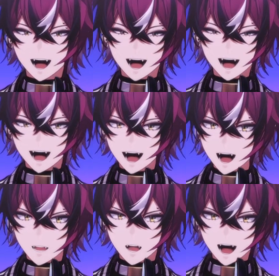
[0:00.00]

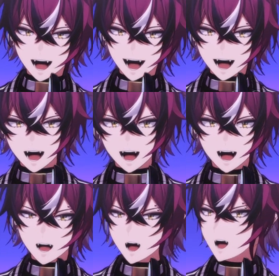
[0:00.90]
anyone at
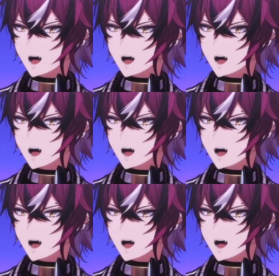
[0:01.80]
all